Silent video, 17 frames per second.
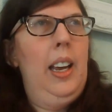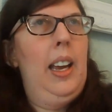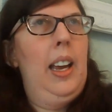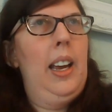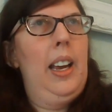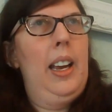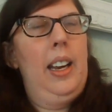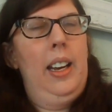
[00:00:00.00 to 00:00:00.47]

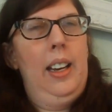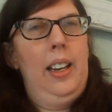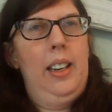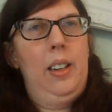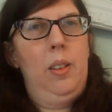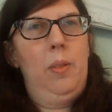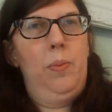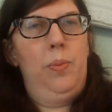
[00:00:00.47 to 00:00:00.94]

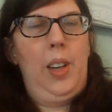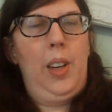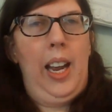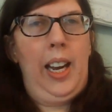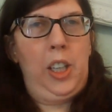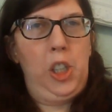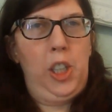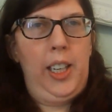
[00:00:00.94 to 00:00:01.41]
and
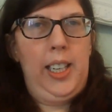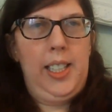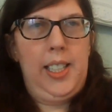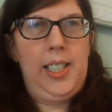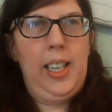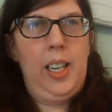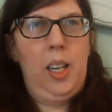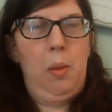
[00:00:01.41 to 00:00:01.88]
actually had
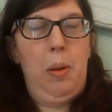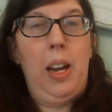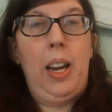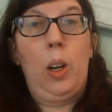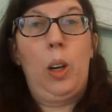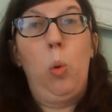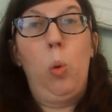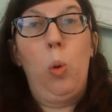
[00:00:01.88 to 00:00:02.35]
set up
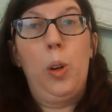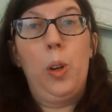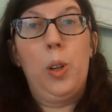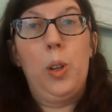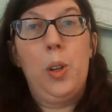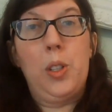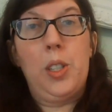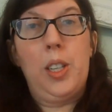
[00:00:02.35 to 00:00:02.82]

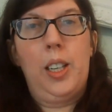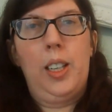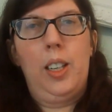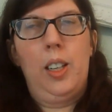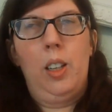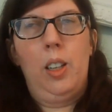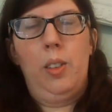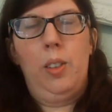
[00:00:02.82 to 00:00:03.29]
headquarters in
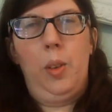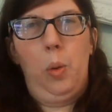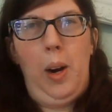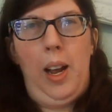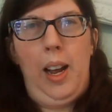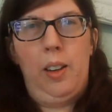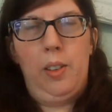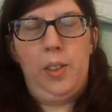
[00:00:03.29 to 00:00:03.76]
uh, the
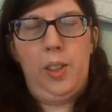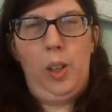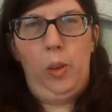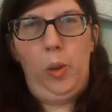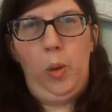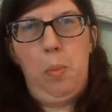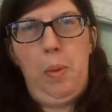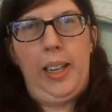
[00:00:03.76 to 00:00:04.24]
Ralph's
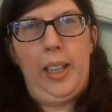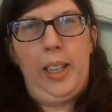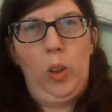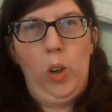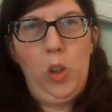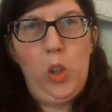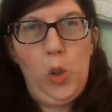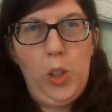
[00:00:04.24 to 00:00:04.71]
only remaining
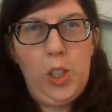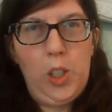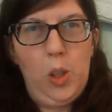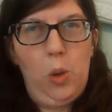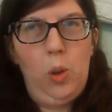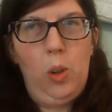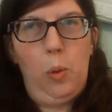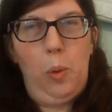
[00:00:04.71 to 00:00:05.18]
grocery
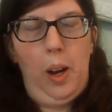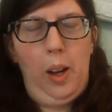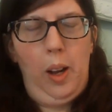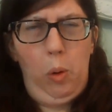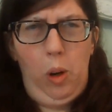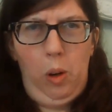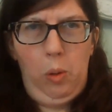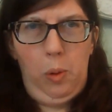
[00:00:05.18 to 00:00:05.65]
store, uh,
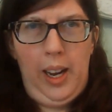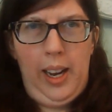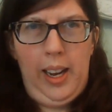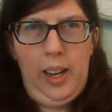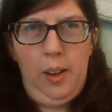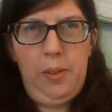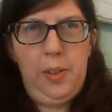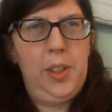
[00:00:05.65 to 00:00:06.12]

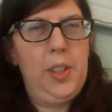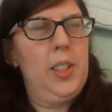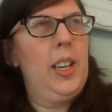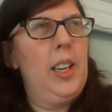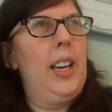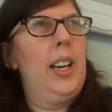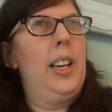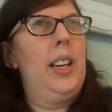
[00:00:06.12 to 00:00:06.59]
Ralph's,
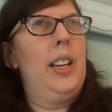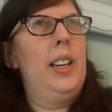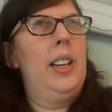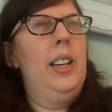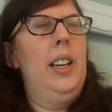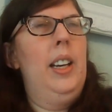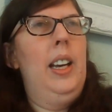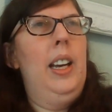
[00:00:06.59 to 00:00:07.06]
and
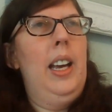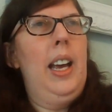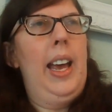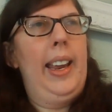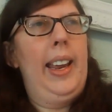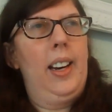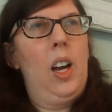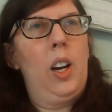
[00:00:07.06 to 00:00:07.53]

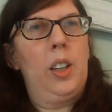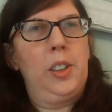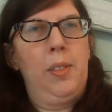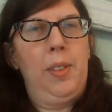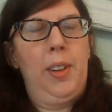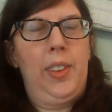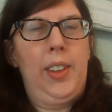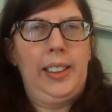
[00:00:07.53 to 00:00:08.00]
had locked
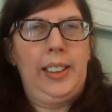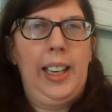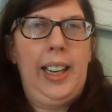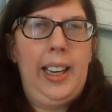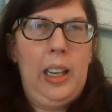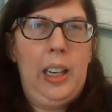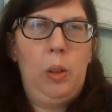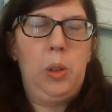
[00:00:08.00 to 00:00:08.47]
everything
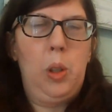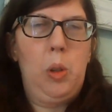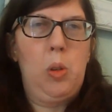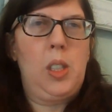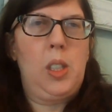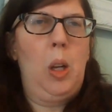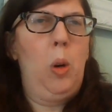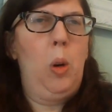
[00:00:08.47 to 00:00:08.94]
down,
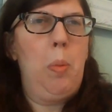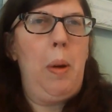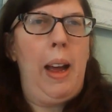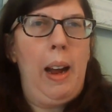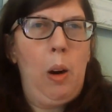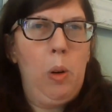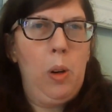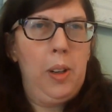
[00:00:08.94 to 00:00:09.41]
used solar
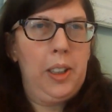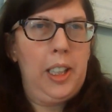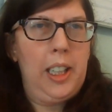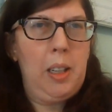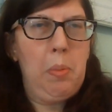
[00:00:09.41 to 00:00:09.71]
power to keep